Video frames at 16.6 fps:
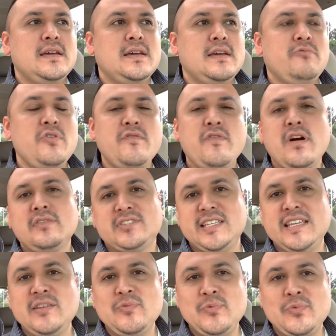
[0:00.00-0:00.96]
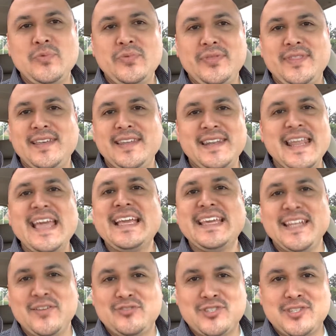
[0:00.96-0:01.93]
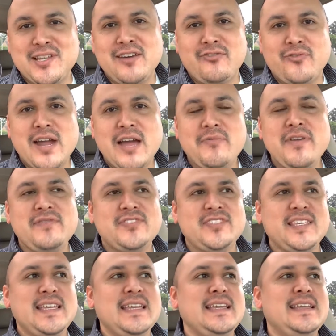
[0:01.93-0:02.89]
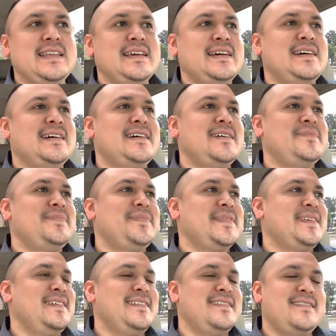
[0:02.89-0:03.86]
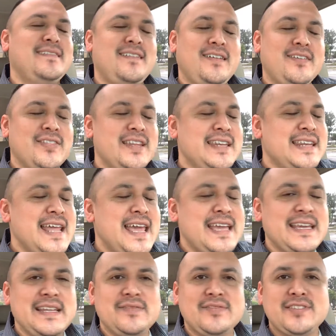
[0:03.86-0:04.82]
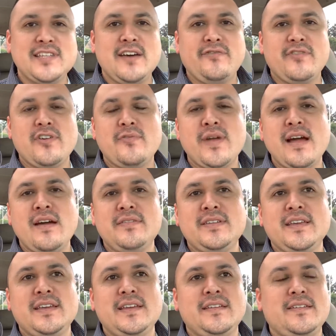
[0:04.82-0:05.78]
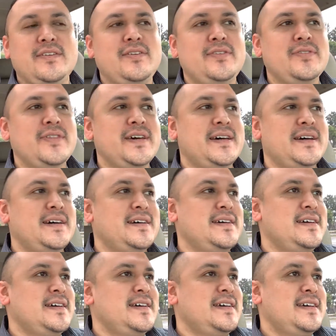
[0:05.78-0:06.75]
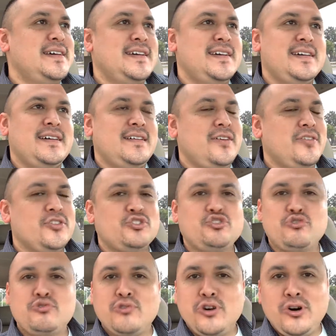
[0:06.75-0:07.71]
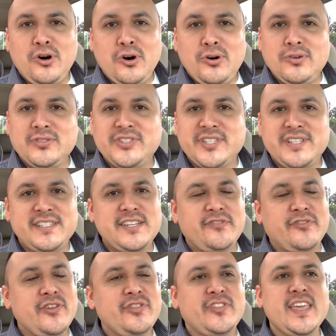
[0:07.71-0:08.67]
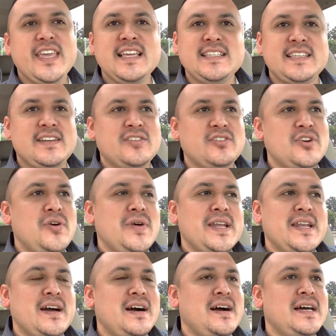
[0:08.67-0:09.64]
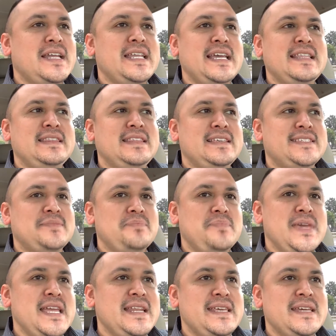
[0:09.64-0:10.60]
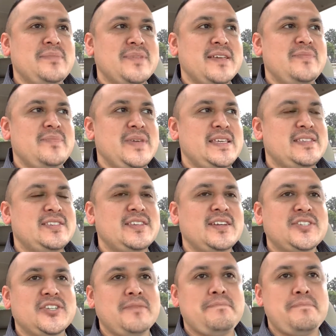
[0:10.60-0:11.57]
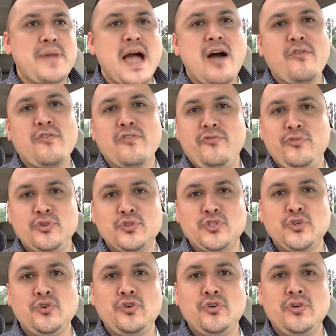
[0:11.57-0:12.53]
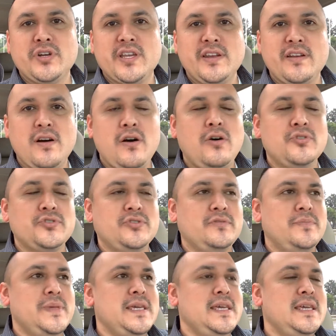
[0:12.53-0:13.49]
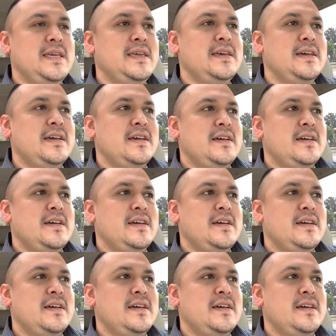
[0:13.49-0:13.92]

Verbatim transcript: And we've all seen the negative stuff, right? We've seen um, you know all the negative stuff around it, all the all the trolls and different things that are going on. And this medium can be such a powerful tool. It can also be